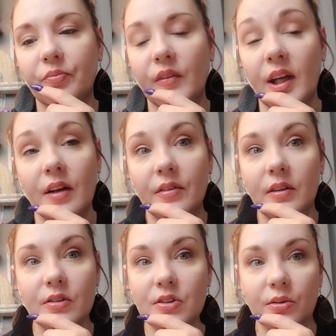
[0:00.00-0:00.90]
I haven't
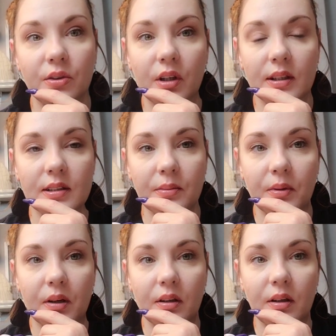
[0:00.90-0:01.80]
even showed you guys them
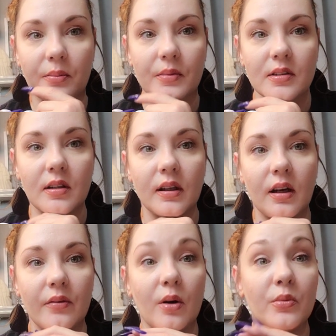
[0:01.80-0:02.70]
yet. It's like
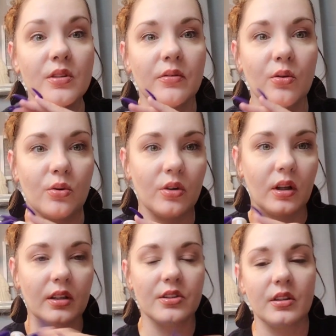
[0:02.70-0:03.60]
I've almost have the whole
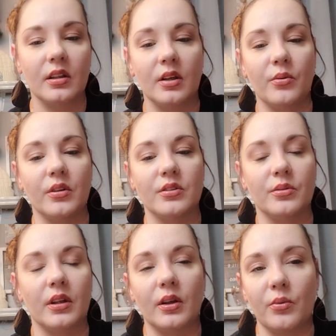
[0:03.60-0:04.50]
collection, and I want to do
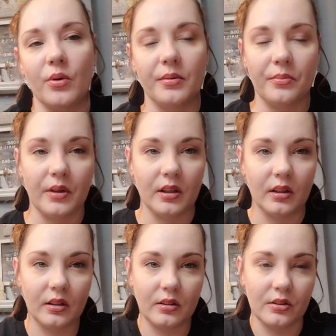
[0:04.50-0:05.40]
it like one
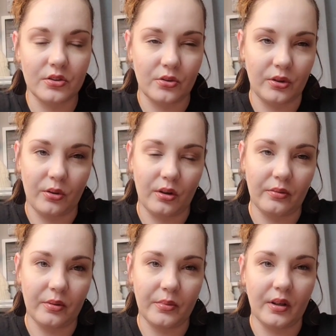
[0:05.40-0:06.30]
big to show you all
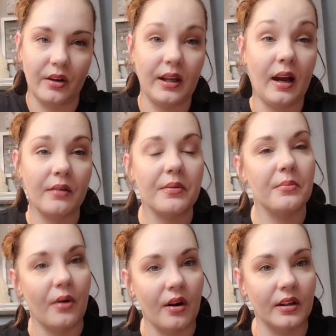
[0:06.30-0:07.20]
of them. And I already have them
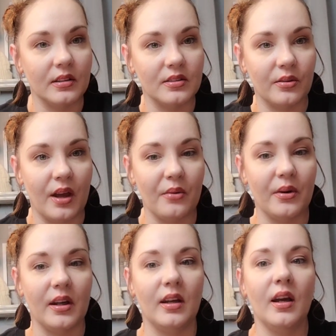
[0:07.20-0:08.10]
potted, so that
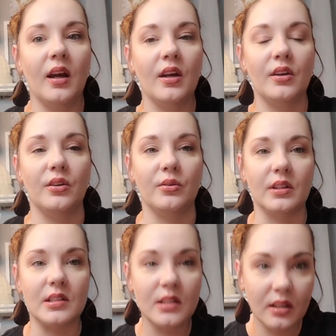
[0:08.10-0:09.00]
way you
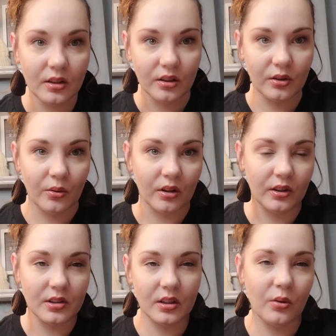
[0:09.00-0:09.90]
can see the good quality.
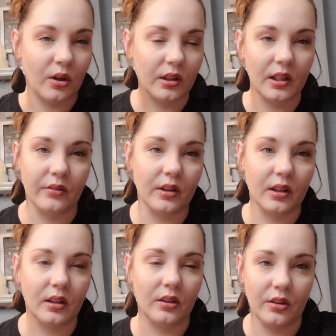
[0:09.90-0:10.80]
You can see the quality of everything.